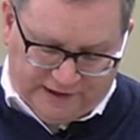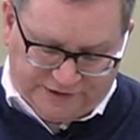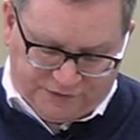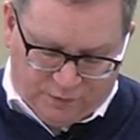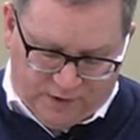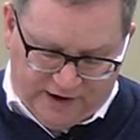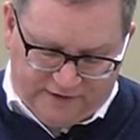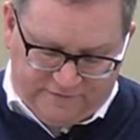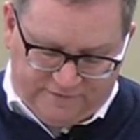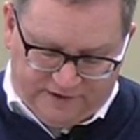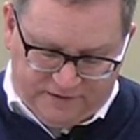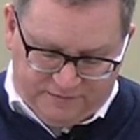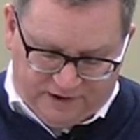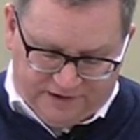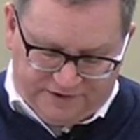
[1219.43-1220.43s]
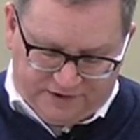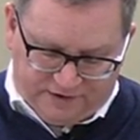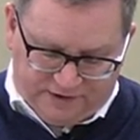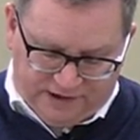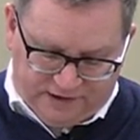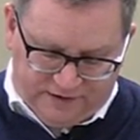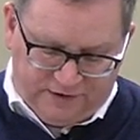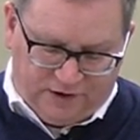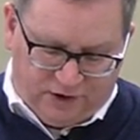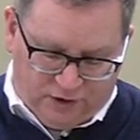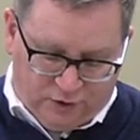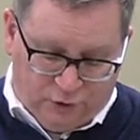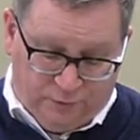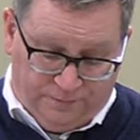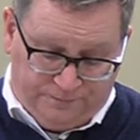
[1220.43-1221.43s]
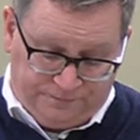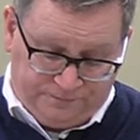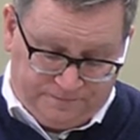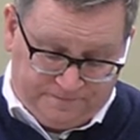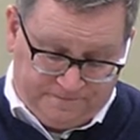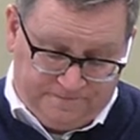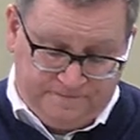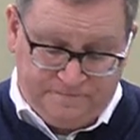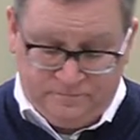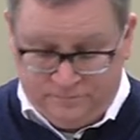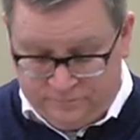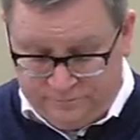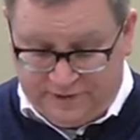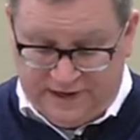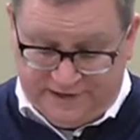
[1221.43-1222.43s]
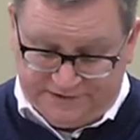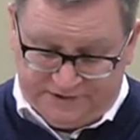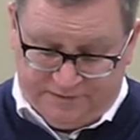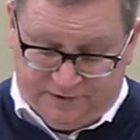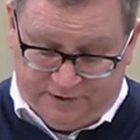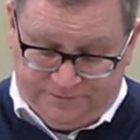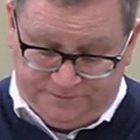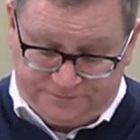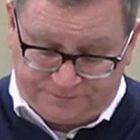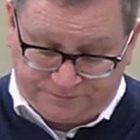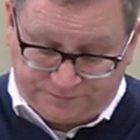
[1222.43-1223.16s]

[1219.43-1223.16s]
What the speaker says: as wife and mother in the home. Possible.